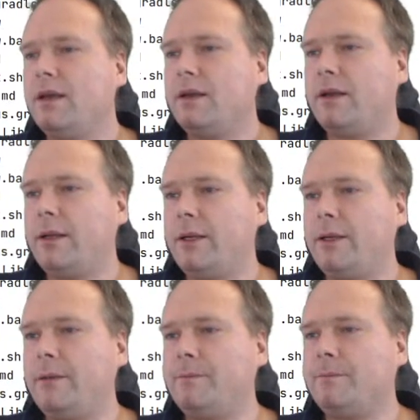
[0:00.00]

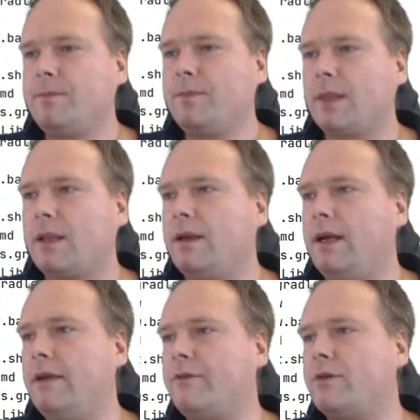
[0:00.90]

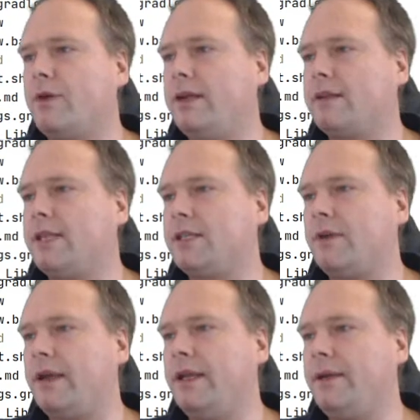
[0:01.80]
I have created a test
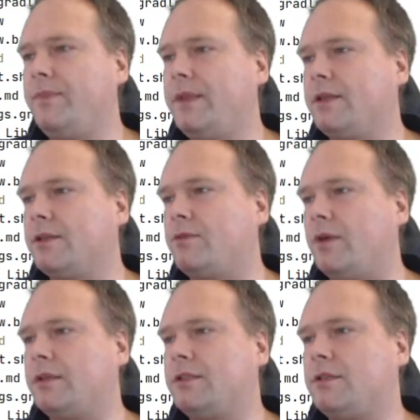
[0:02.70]
right here that just
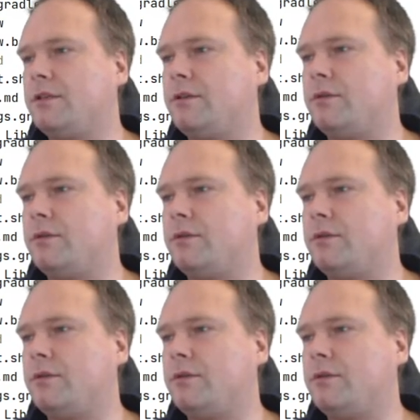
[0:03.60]
runs.